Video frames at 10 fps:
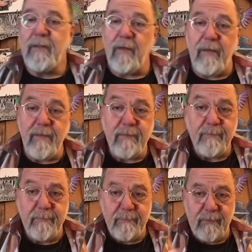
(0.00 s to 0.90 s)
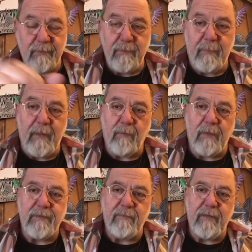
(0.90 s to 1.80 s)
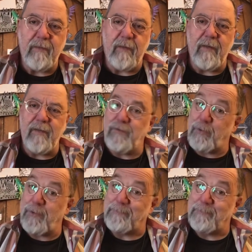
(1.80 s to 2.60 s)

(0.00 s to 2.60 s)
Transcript: All right, so sit back, watch the video, and enjoy.